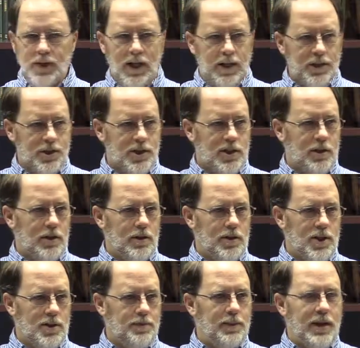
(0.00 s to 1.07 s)
and just
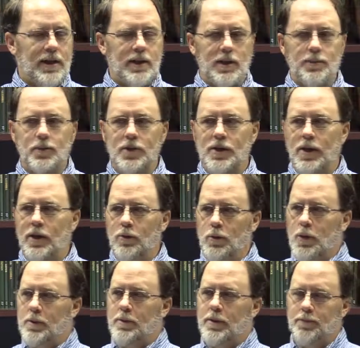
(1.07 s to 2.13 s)
just being in the person it
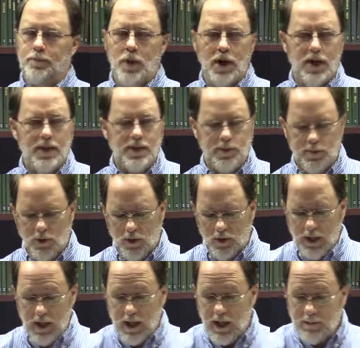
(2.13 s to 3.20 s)
would have been
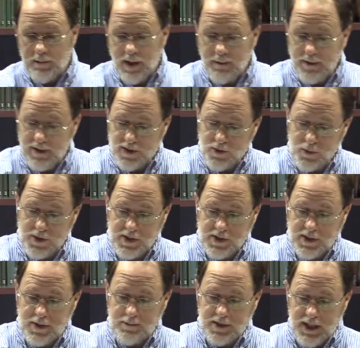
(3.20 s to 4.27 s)
possible and maybe this was a
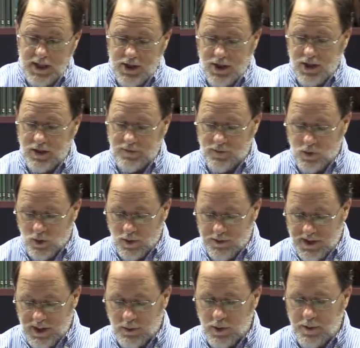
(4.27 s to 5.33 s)
temptation of
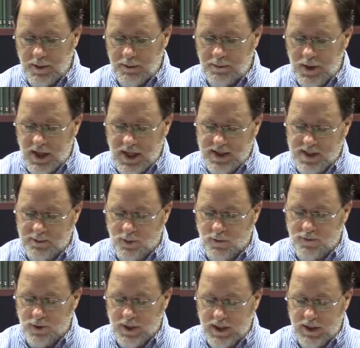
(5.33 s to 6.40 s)
norms it would have been possible
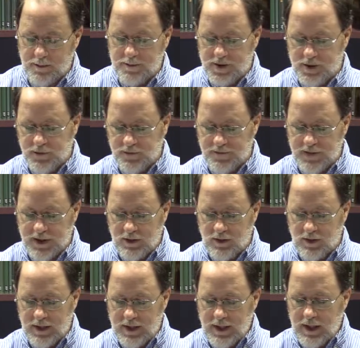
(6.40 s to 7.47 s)
for him to
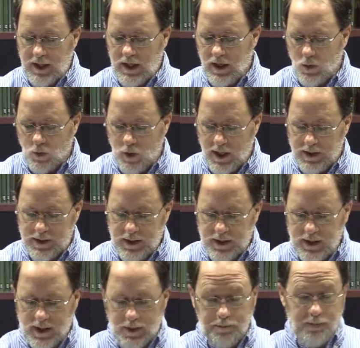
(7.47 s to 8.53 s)
feel uh, what
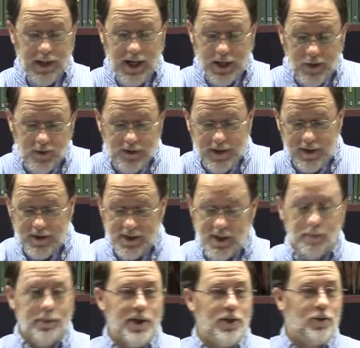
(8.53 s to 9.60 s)
uh, better than
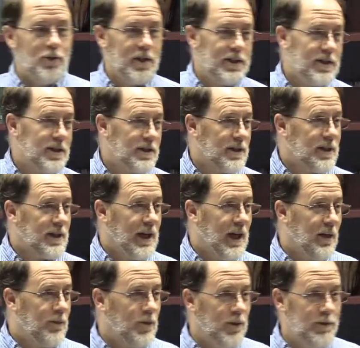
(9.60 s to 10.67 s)
somebody who listens to
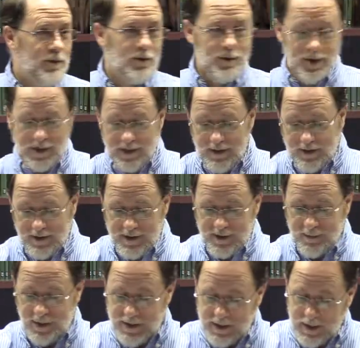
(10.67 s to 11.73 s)
cowboy music
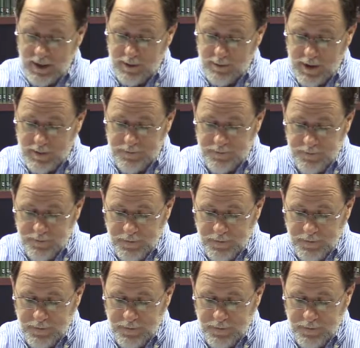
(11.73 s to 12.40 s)
somebody say amen